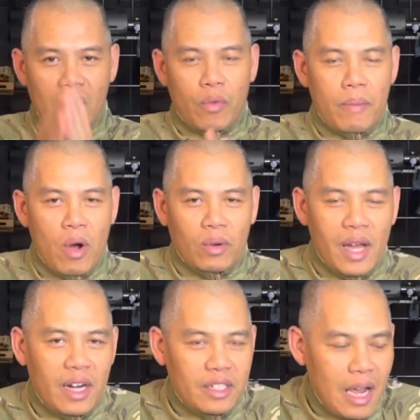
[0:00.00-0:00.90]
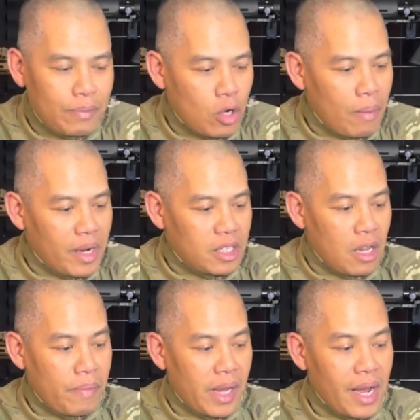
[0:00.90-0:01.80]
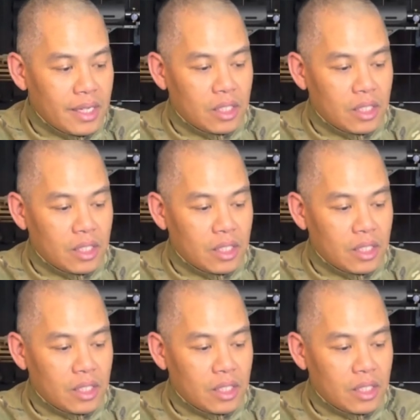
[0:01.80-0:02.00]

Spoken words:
remote line adapter on my TIPX.